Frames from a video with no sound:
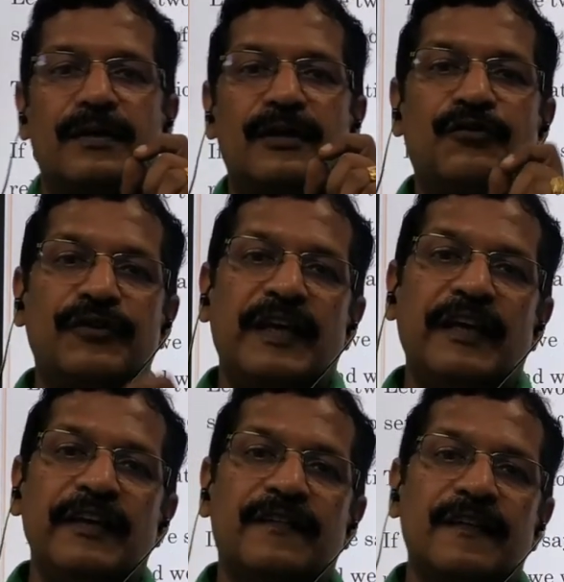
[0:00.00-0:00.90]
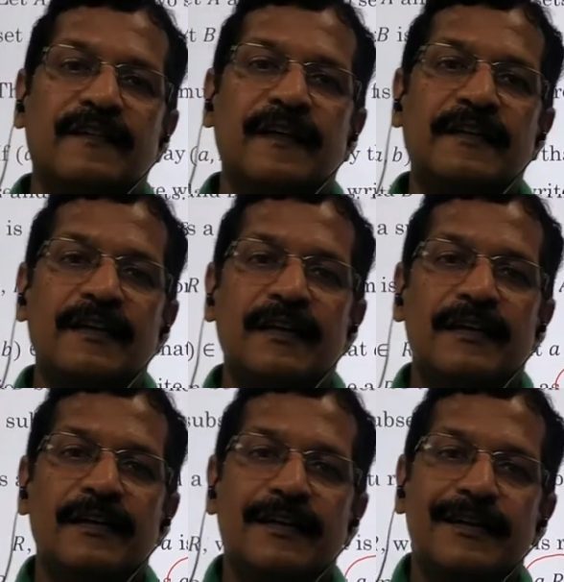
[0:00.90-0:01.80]
If A is a
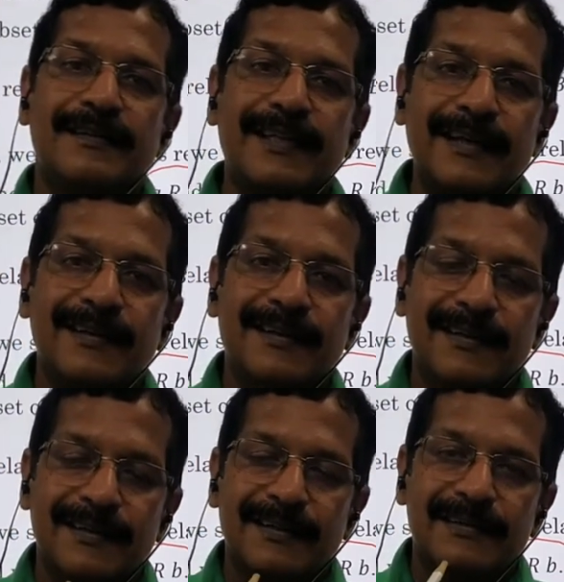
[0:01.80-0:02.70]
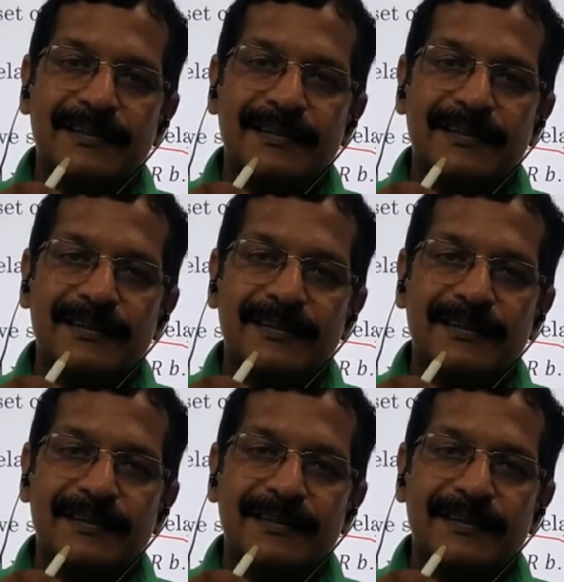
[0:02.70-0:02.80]
set, then